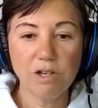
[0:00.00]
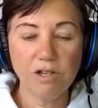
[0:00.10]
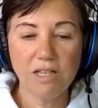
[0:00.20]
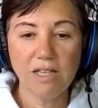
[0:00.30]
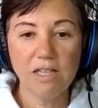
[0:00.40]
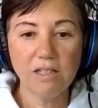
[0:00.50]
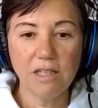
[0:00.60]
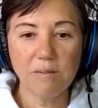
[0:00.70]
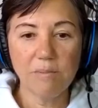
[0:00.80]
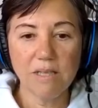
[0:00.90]
And
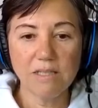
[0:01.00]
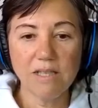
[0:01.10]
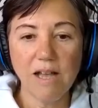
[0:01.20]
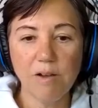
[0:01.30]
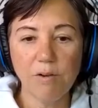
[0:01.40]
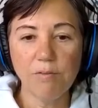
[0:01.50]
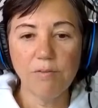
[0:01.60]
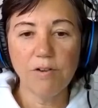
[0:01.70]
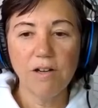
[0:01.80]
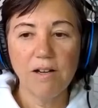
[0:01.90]
your kids are
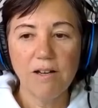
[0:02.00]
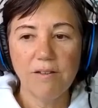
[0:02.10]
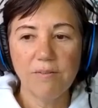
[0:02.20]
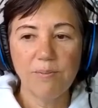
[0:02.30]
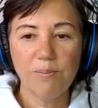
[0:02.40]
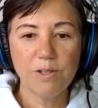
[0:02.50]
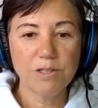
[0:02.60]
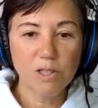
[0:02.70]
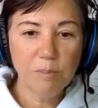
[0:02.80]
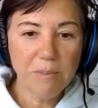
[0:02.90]
always your kids.
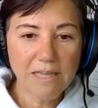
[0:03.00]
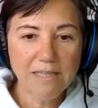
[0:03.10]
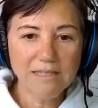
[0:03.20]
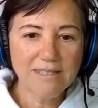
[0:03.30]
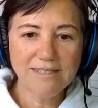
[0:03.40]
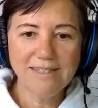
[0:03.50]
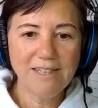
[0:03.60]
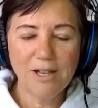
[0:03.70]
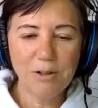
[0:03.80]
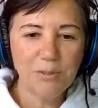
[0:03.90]
It doesn't matter that
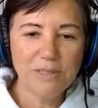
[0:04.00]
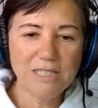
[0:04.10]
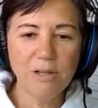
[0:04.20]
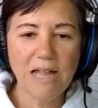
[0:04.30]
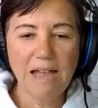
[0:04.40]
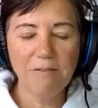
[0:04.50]
they were adults.